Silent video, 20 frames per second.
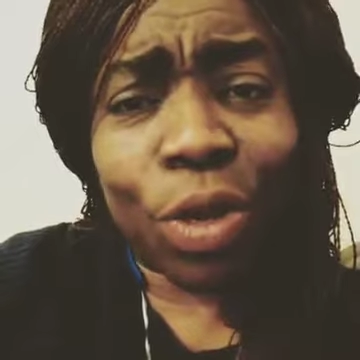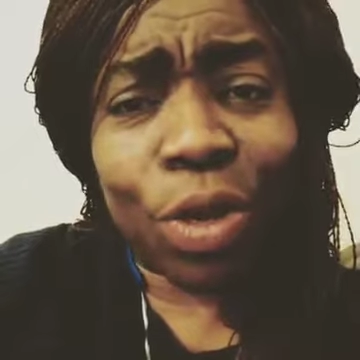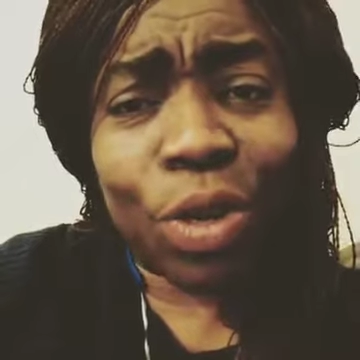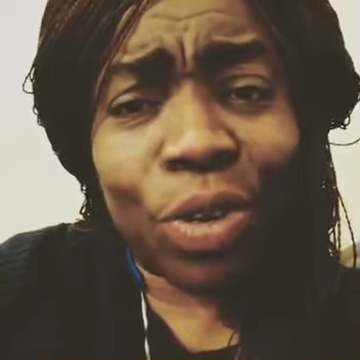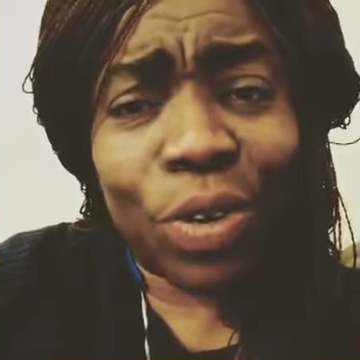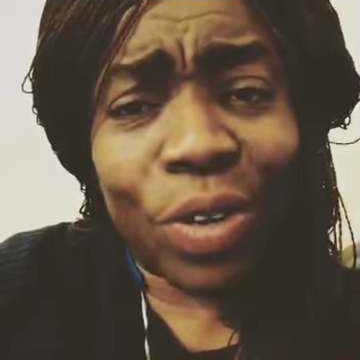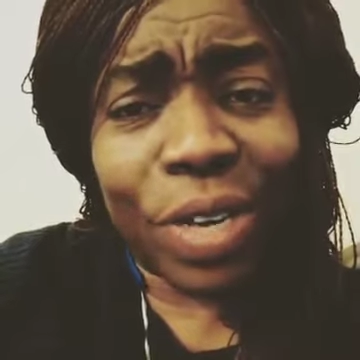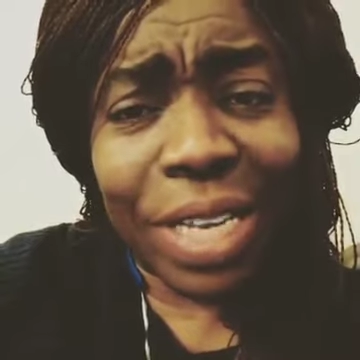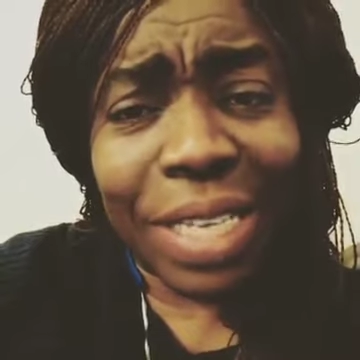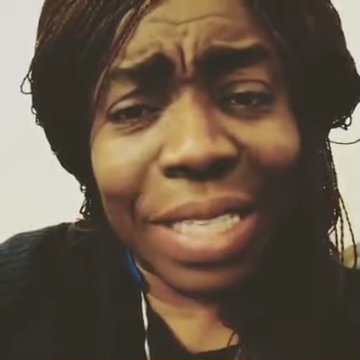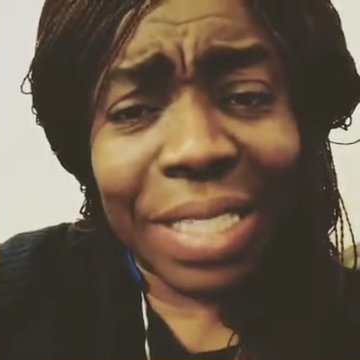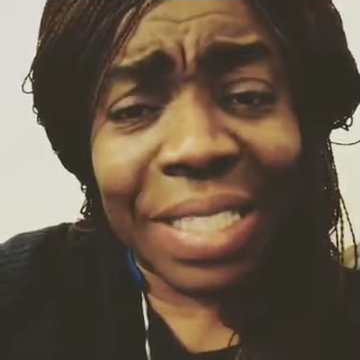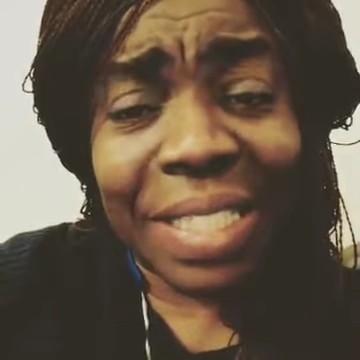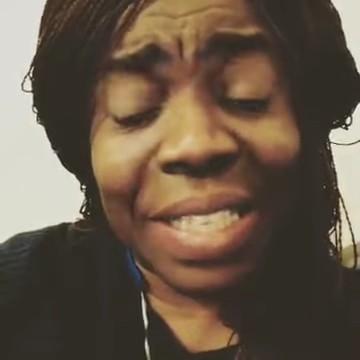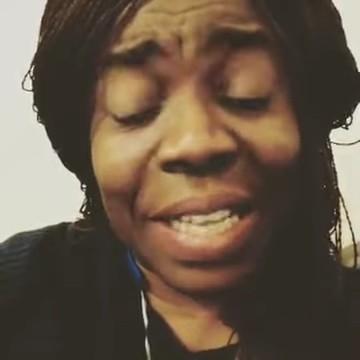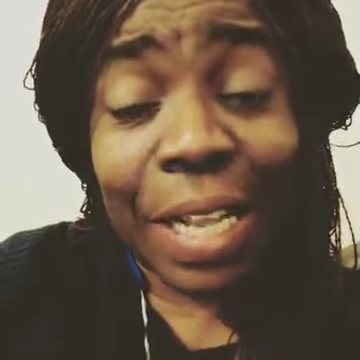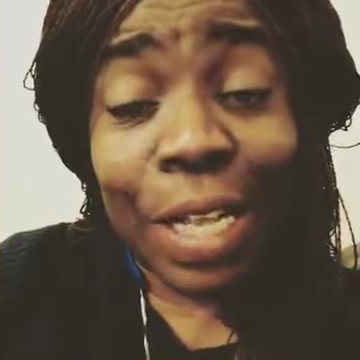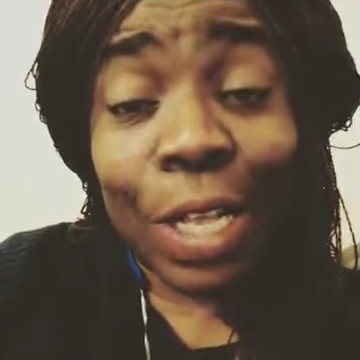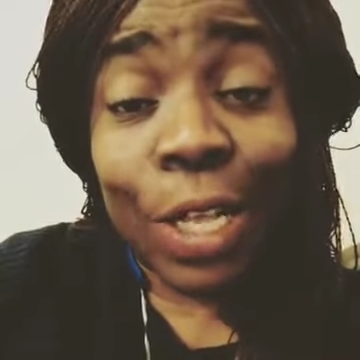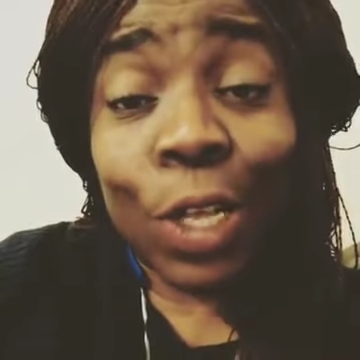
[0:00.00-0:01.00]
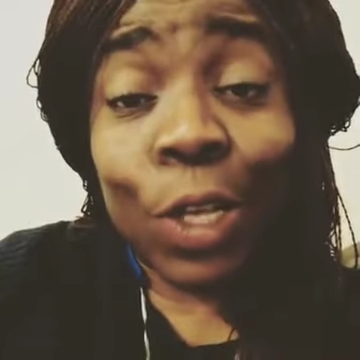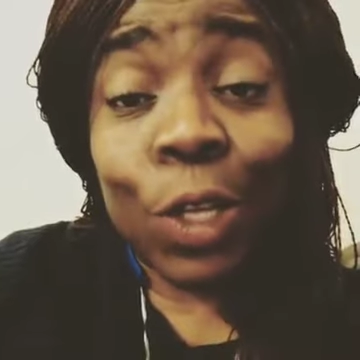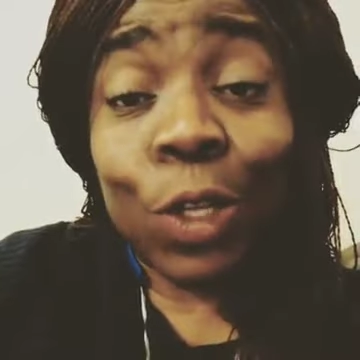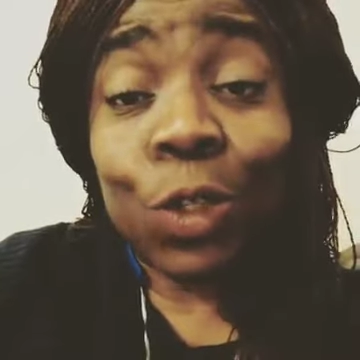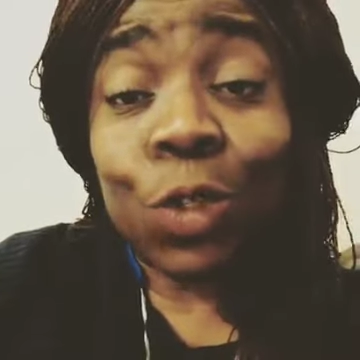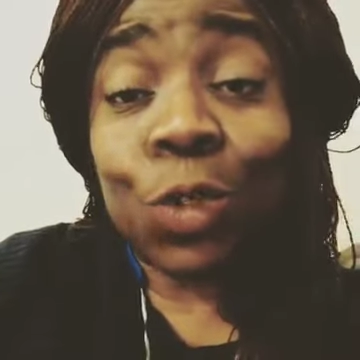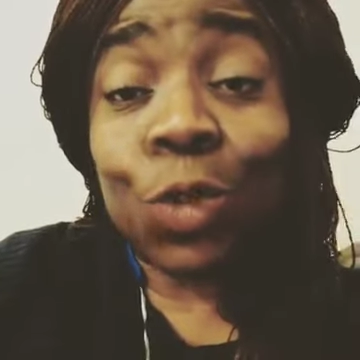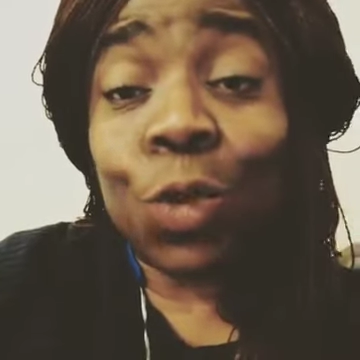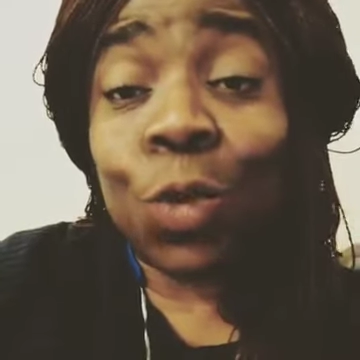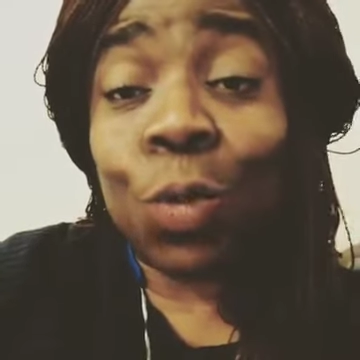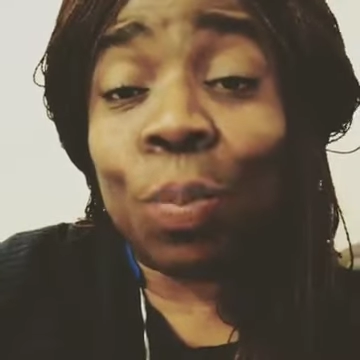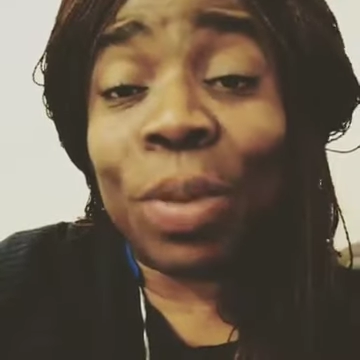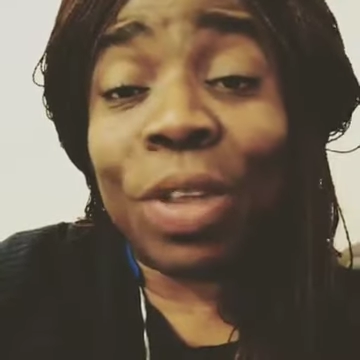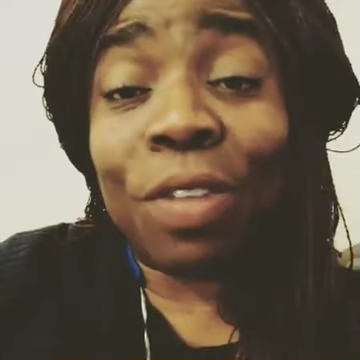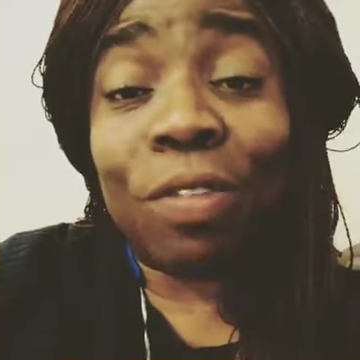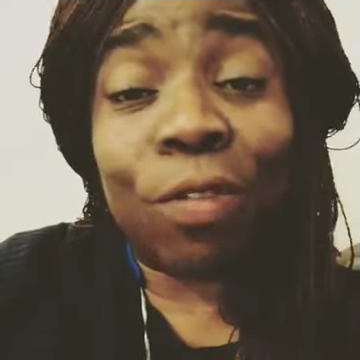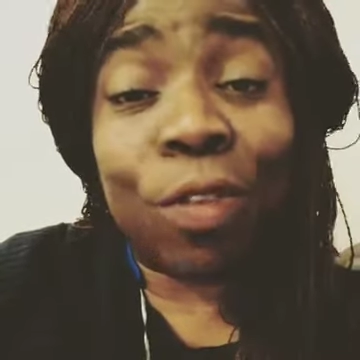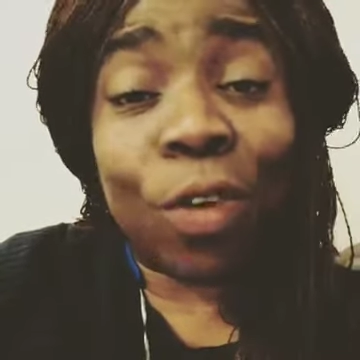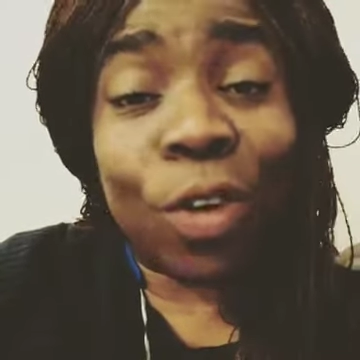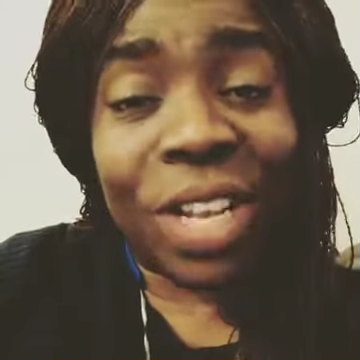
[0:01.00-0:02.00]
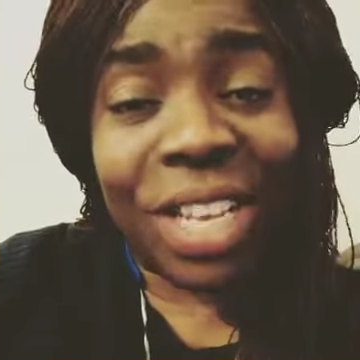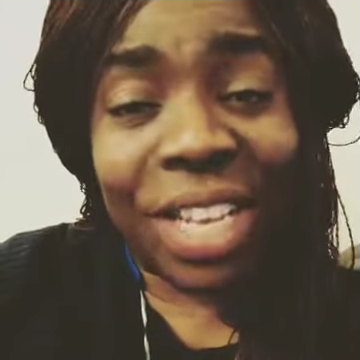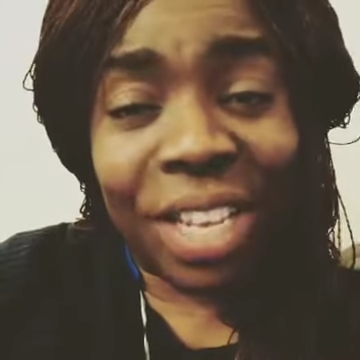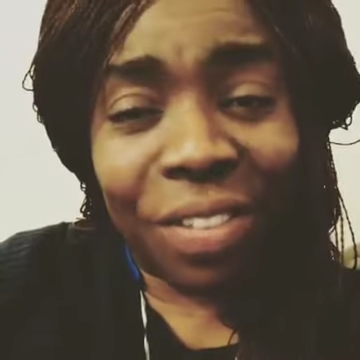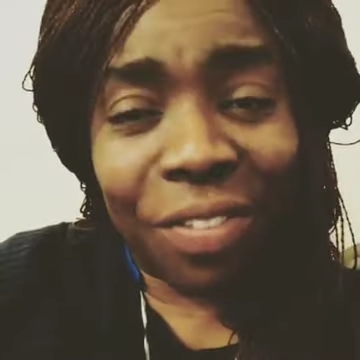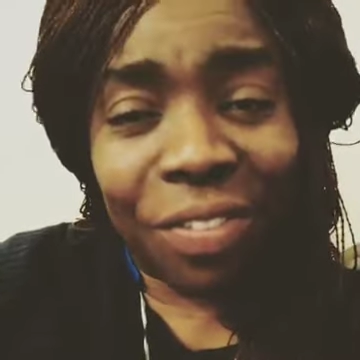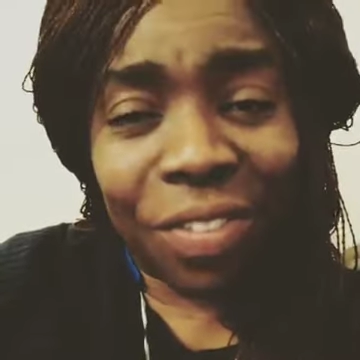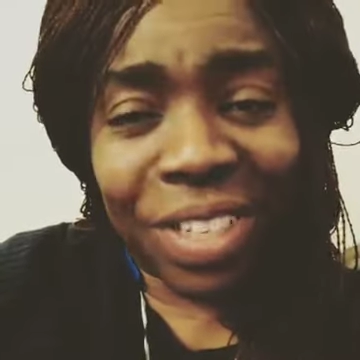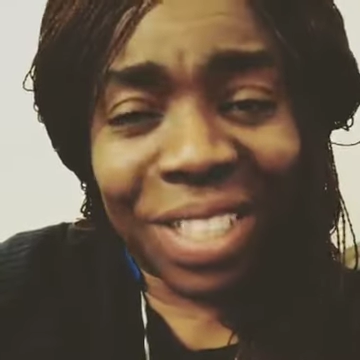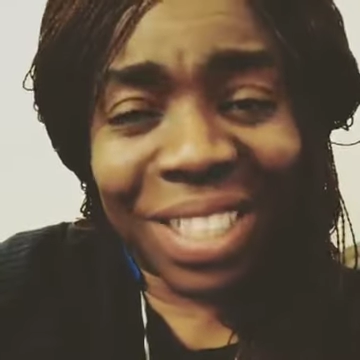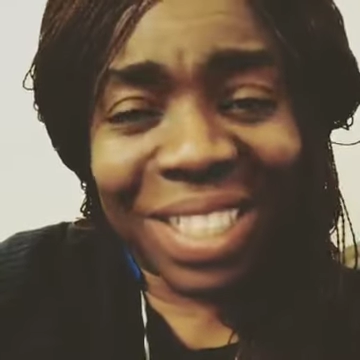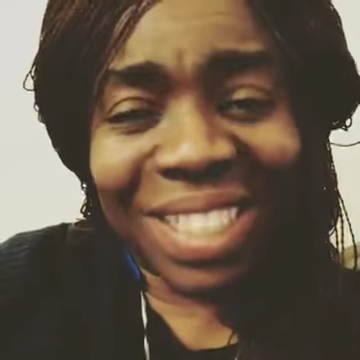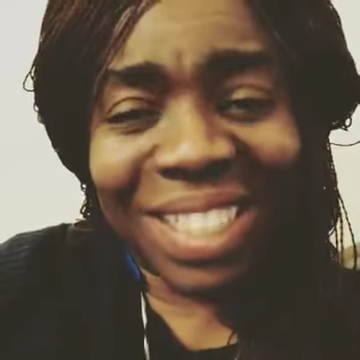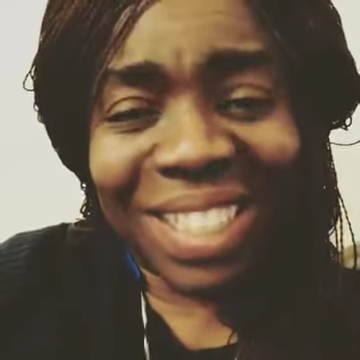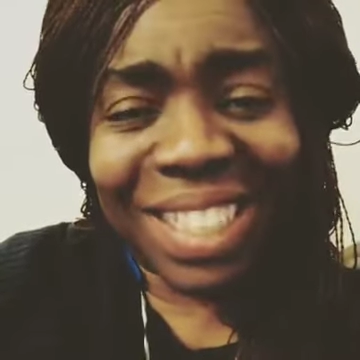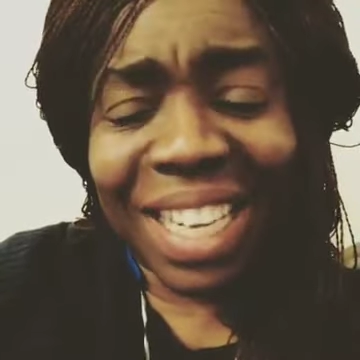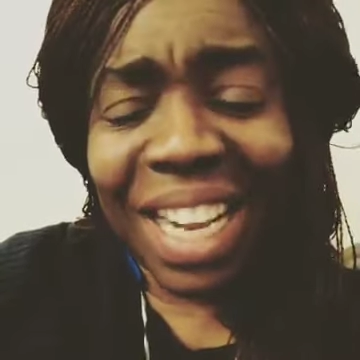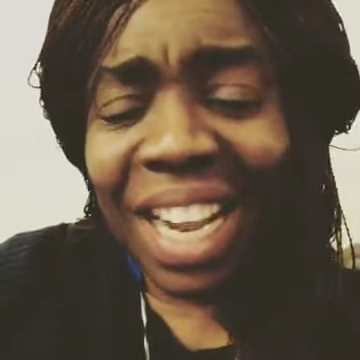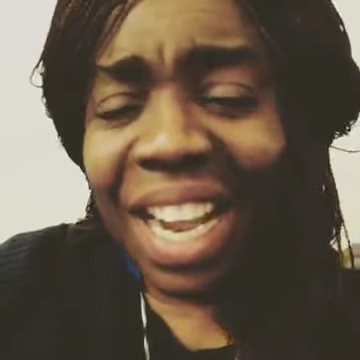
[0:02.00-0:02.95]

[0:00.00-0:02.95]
grace to be forgiven